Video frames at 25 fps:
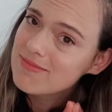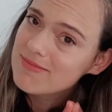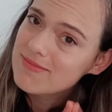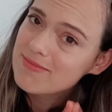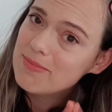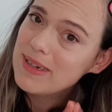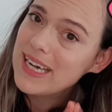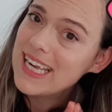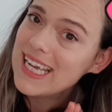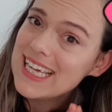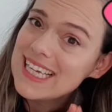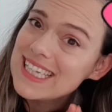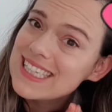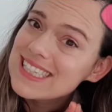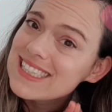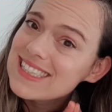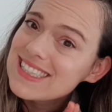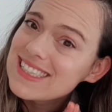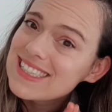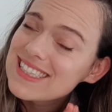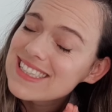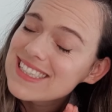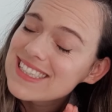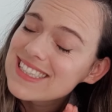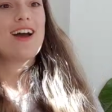Please.
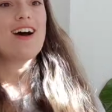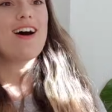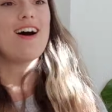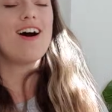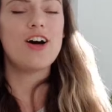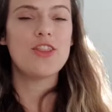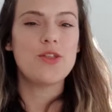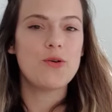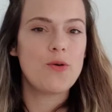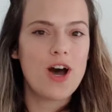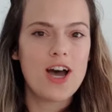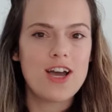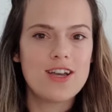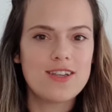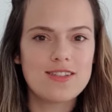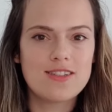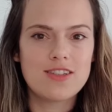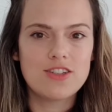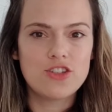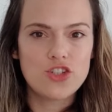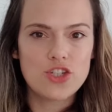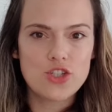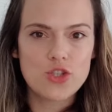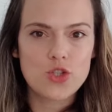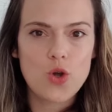Otherwise,
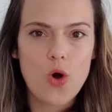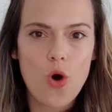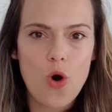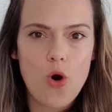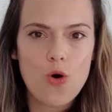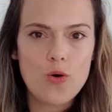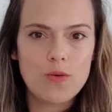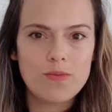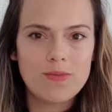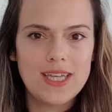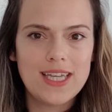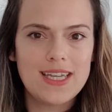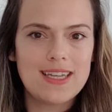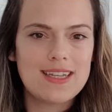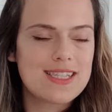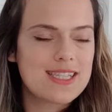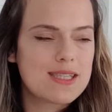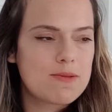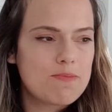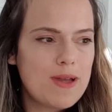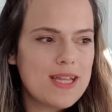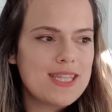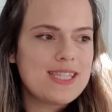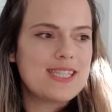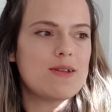just call me,
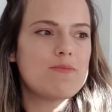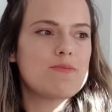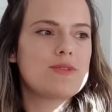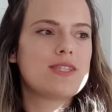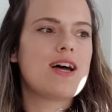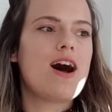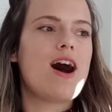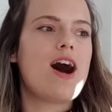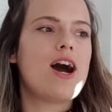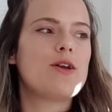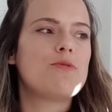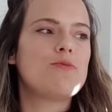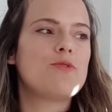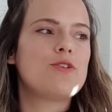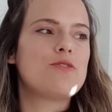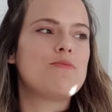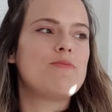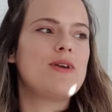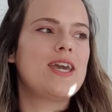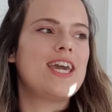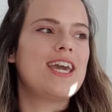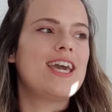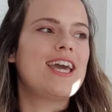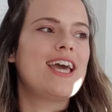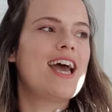spend some time with
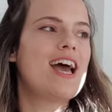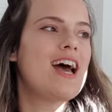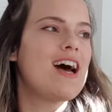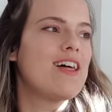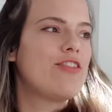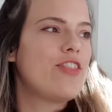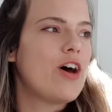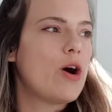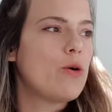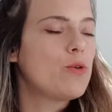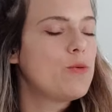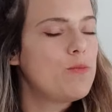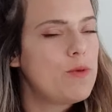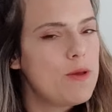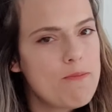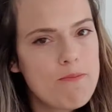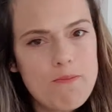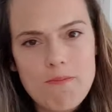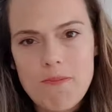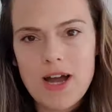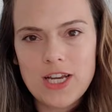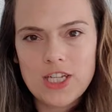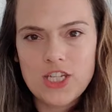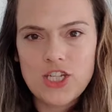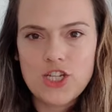me. That would be
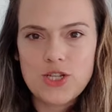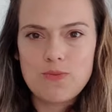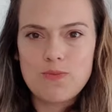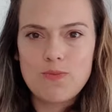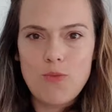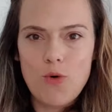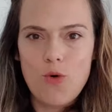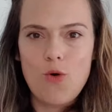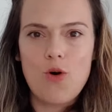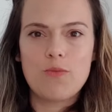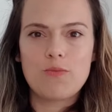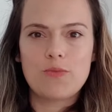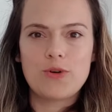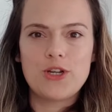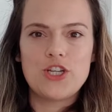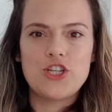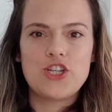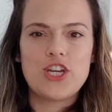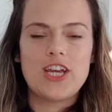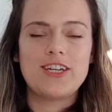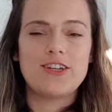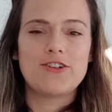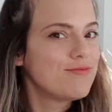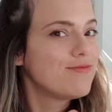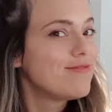much more
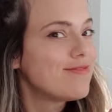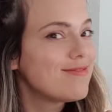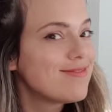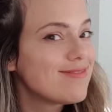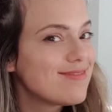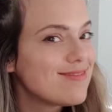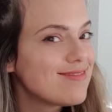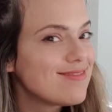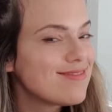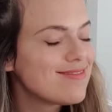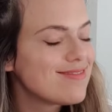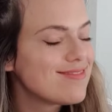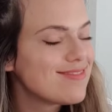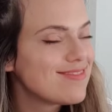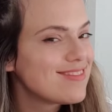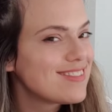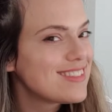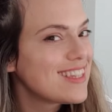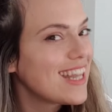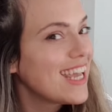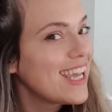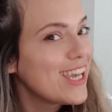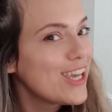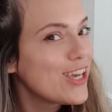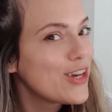appreciated.
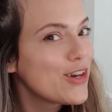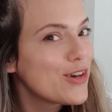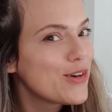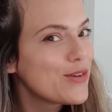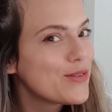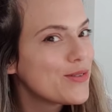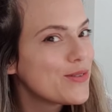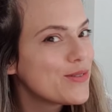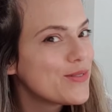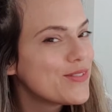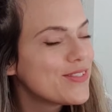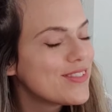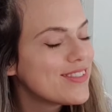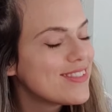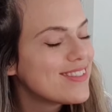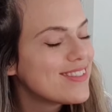Thank you.